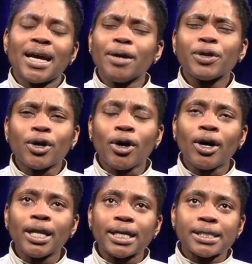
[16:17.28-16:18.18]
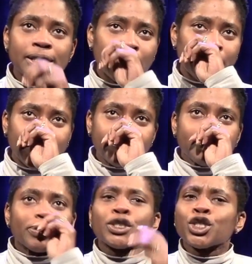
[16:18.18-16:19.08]
I recall us
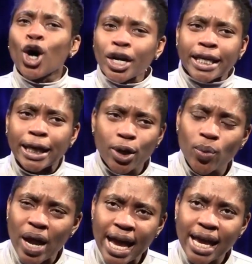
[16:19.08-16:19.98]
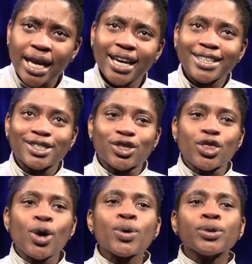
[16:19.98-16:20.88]
talking away as
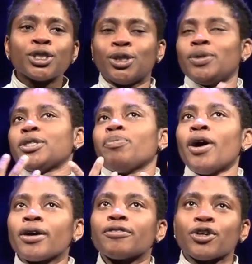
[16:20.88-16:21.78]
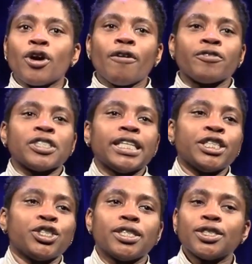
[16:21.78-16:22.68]
though she was a part of the
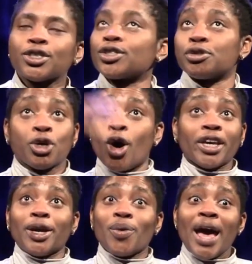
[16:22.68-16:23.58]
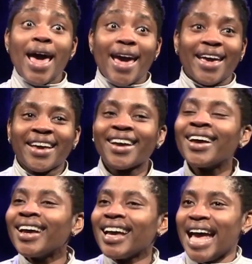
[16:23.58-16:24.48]
conversation, just talking away,
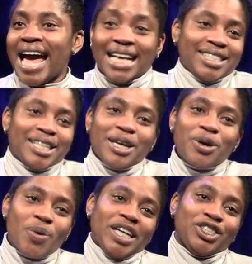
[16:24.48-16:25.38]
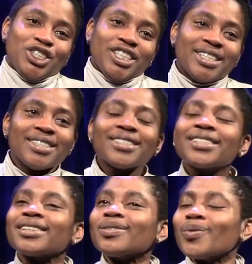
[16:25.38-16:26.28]
asking questions
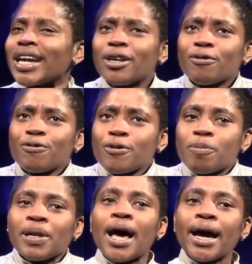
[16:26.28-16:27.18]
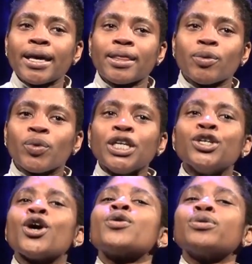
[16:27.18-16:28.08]
and waiting for a reply that we
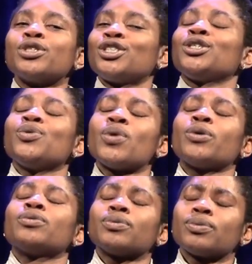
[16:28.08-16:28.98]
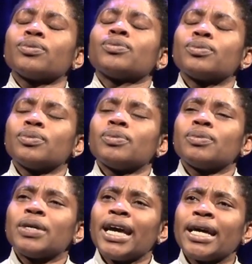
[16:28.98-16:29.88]
know she won't
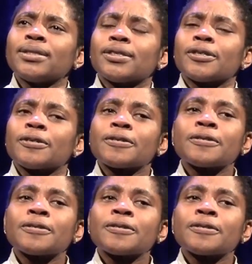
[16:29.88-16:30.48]
answer.